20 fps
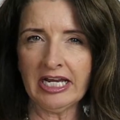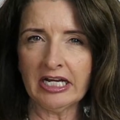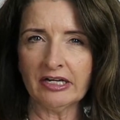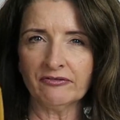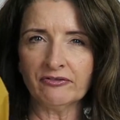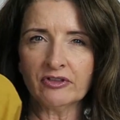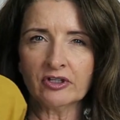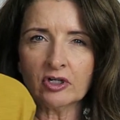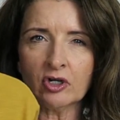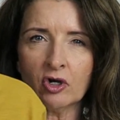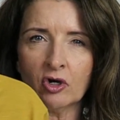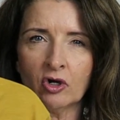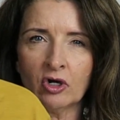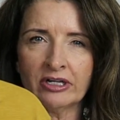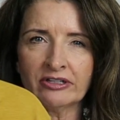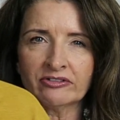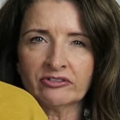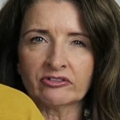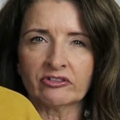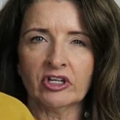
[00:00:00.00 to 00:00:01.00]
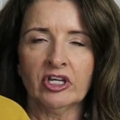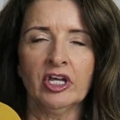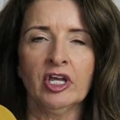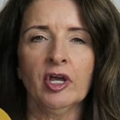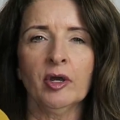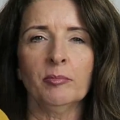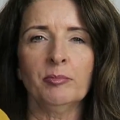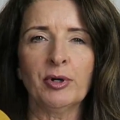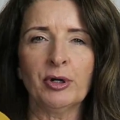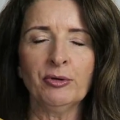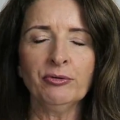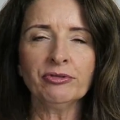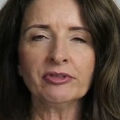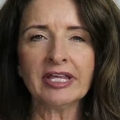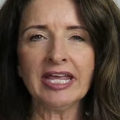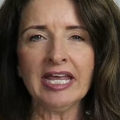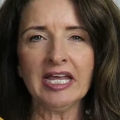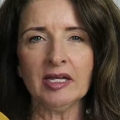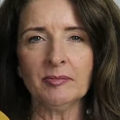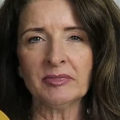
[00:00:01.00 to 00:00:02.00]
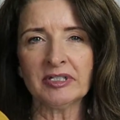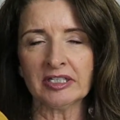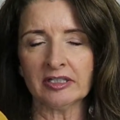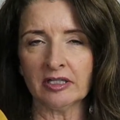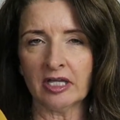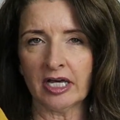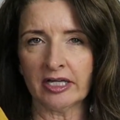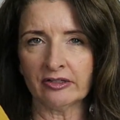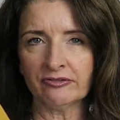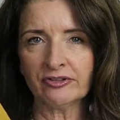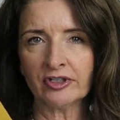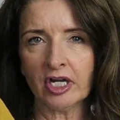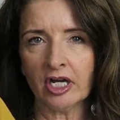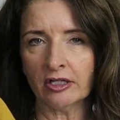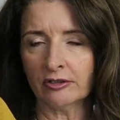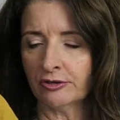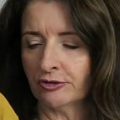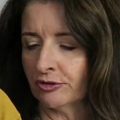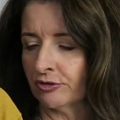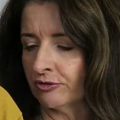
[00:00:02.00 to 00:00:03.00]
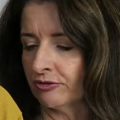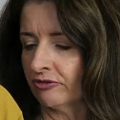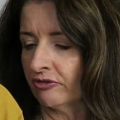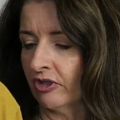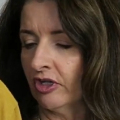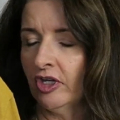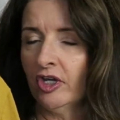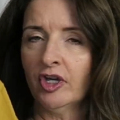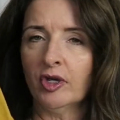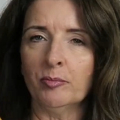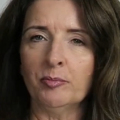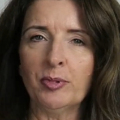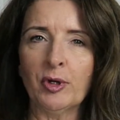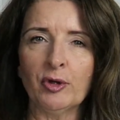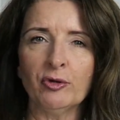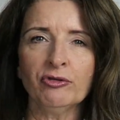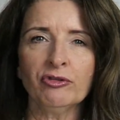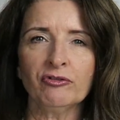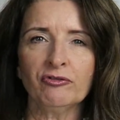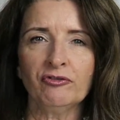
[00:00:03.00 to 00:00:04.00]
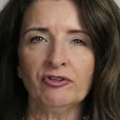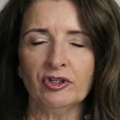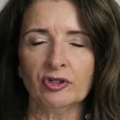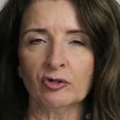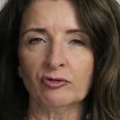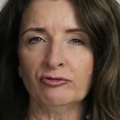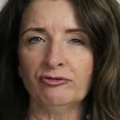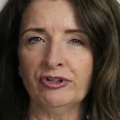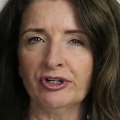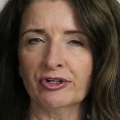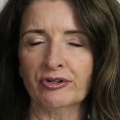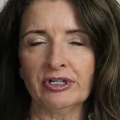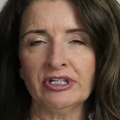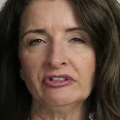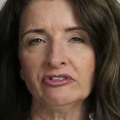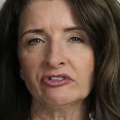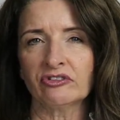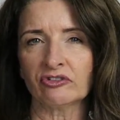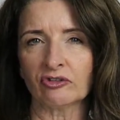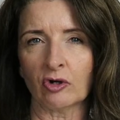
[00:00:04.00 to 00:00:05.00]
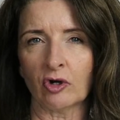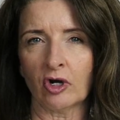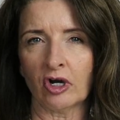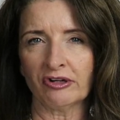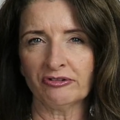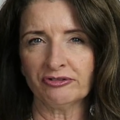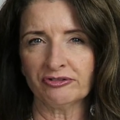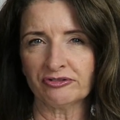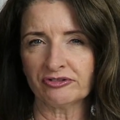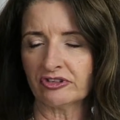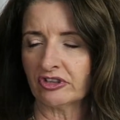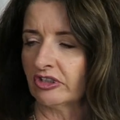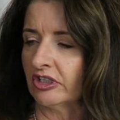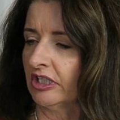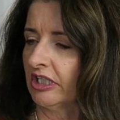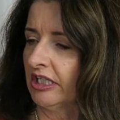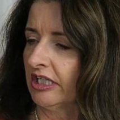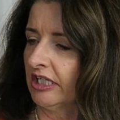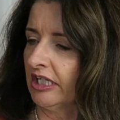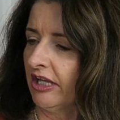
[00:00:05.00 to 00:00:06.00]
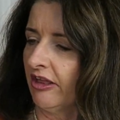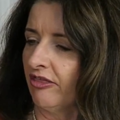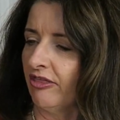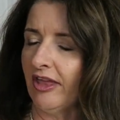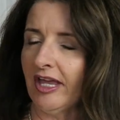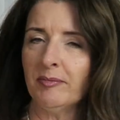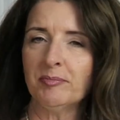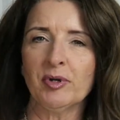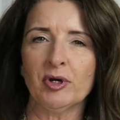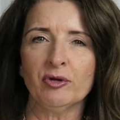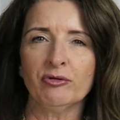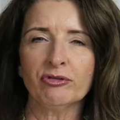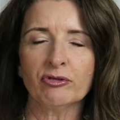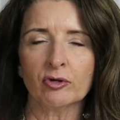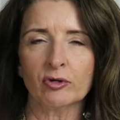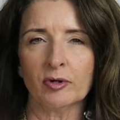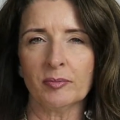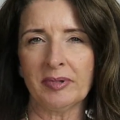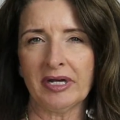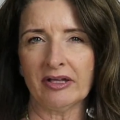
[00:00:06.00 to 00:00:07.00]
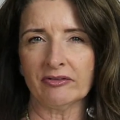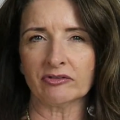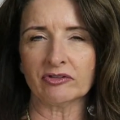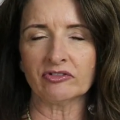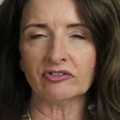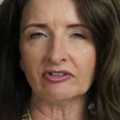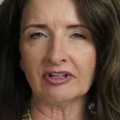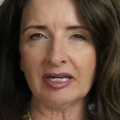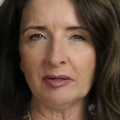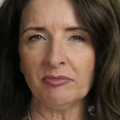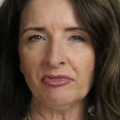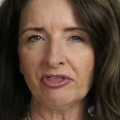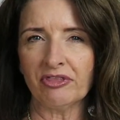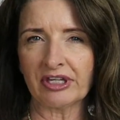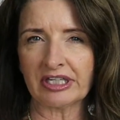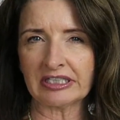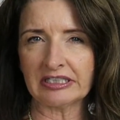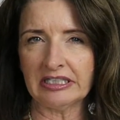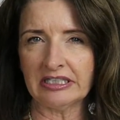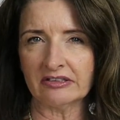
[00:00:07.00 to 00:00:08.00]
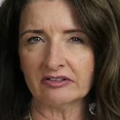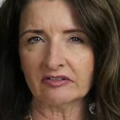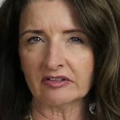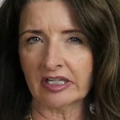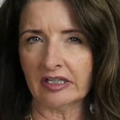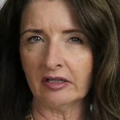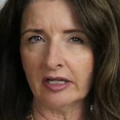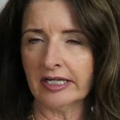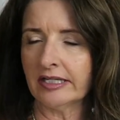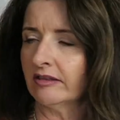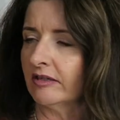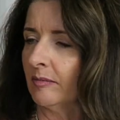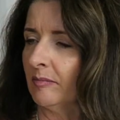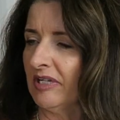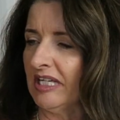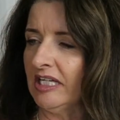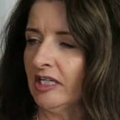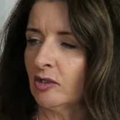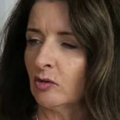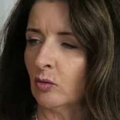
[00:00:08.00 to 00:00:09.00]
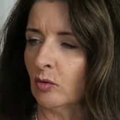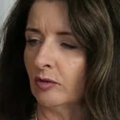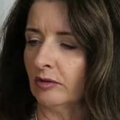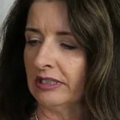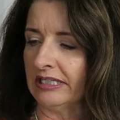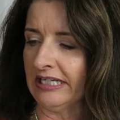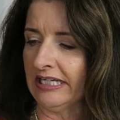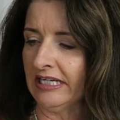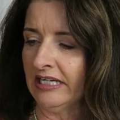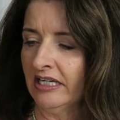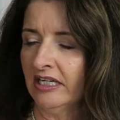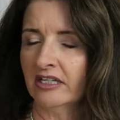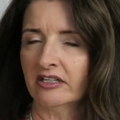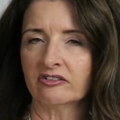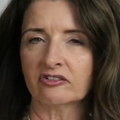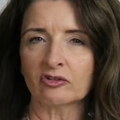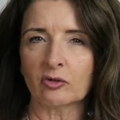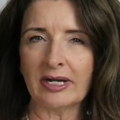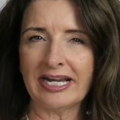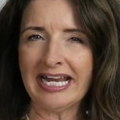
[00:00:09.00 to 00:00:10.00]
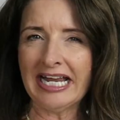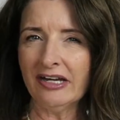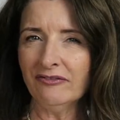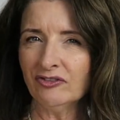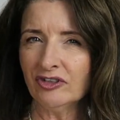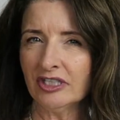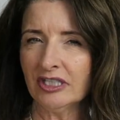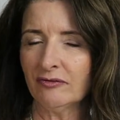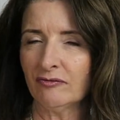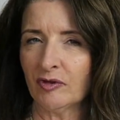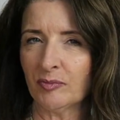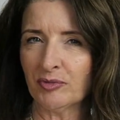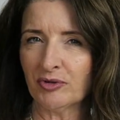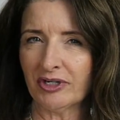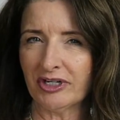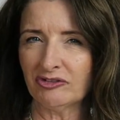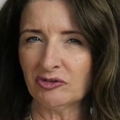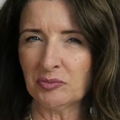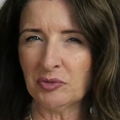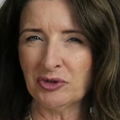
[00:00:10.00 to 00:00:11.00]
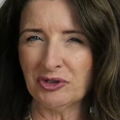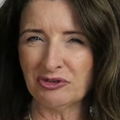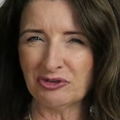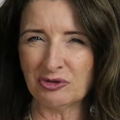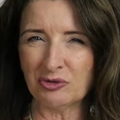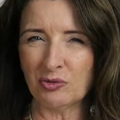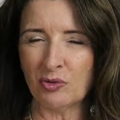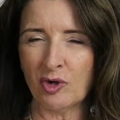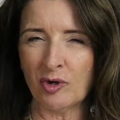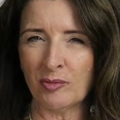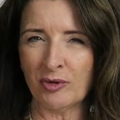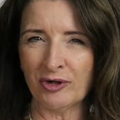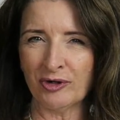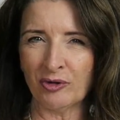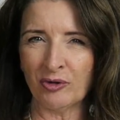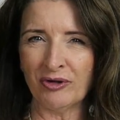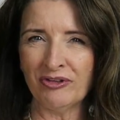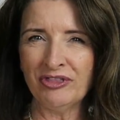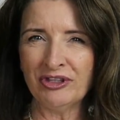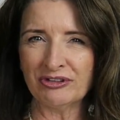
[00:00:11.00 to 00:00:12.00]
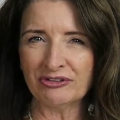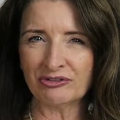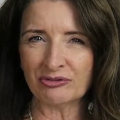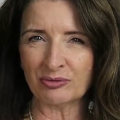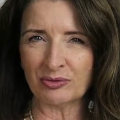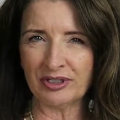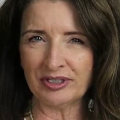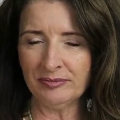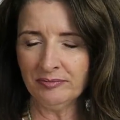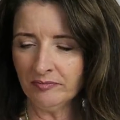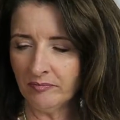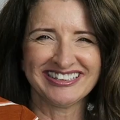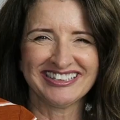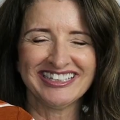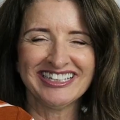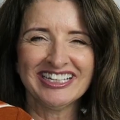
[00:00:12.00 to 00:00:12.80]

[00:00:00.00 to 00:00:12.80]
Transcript: half the cost. Both came in a lot of colors. Both feel very soft. They both are about the same thickness. I like them equally. So I have to give the price point to Walmart on this one.